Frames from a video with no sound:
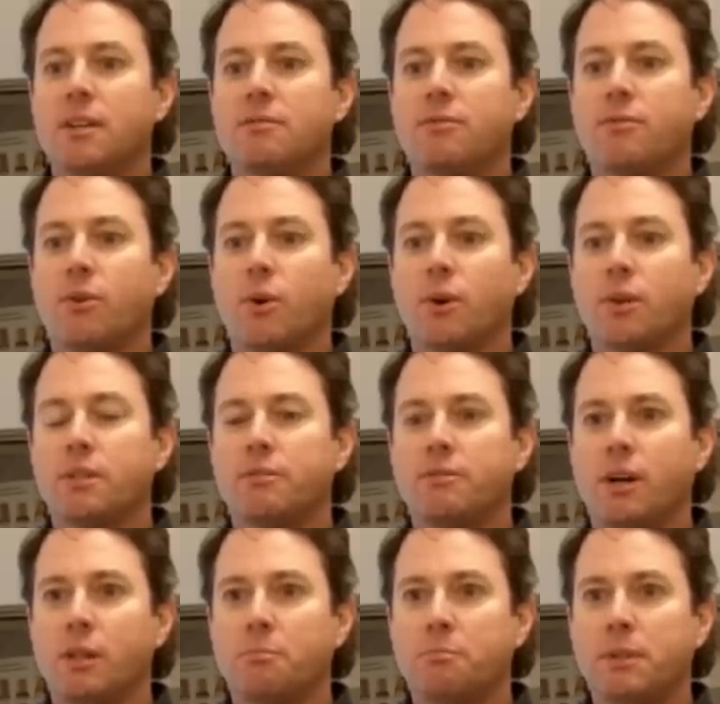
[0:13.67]
for
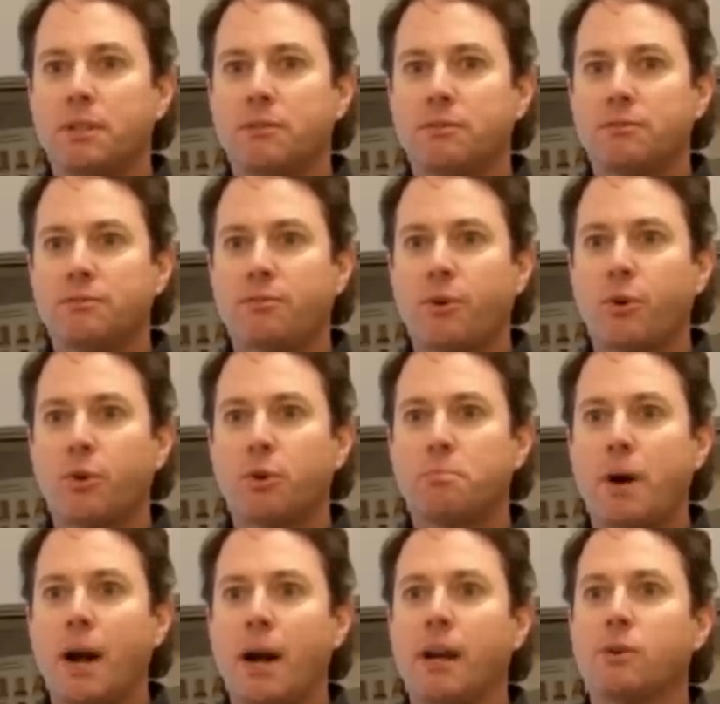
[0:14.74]
developing
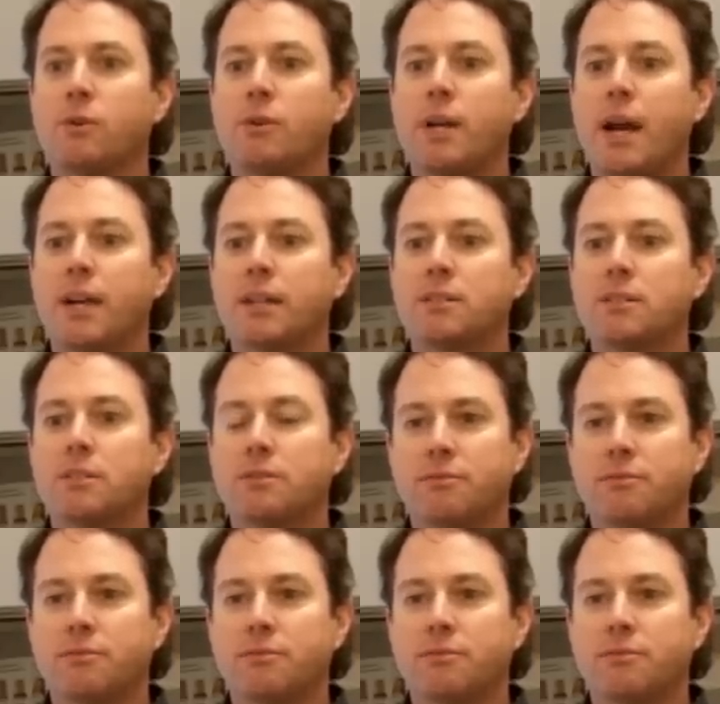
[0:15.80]
photobioreactors